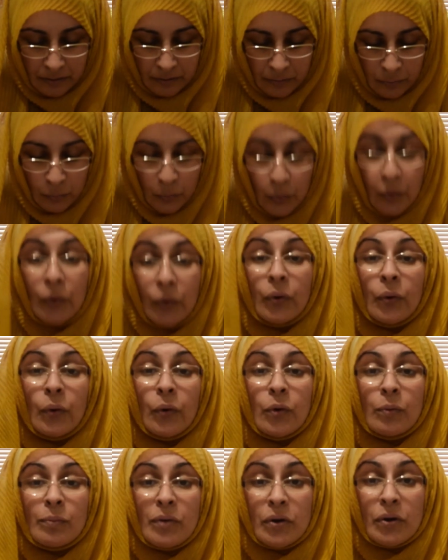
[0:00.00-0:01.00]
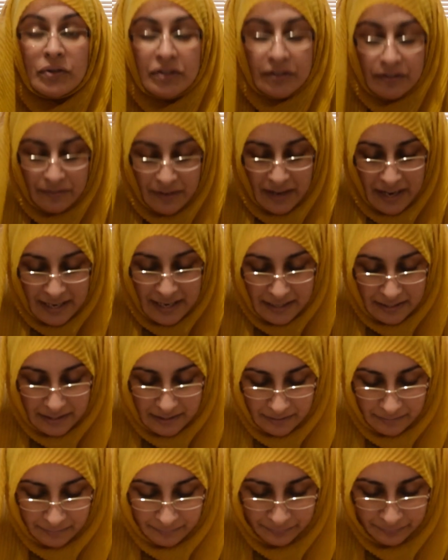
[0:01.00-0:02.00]
warn or
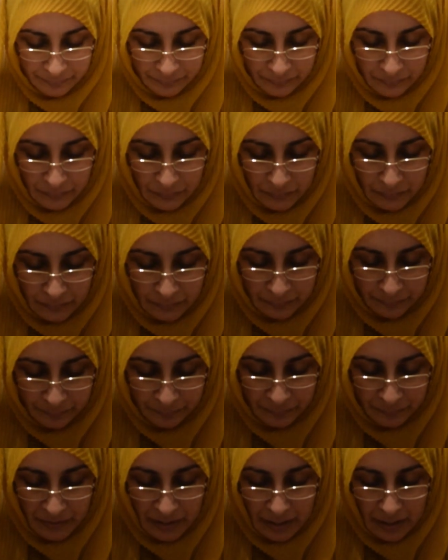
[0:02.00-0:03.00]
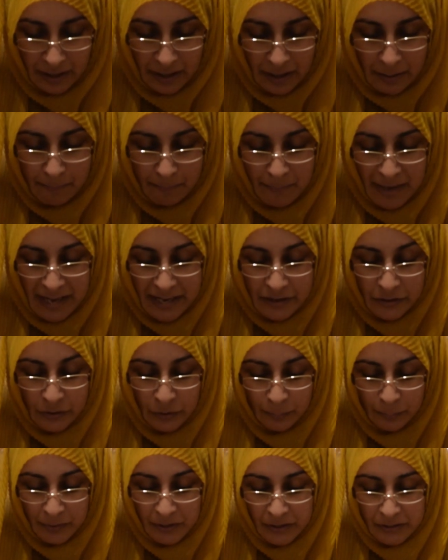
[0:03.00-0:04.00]
motivate, make
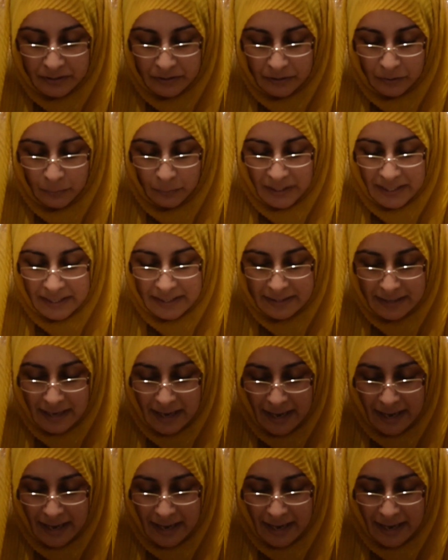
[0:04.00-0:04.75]
your personal wins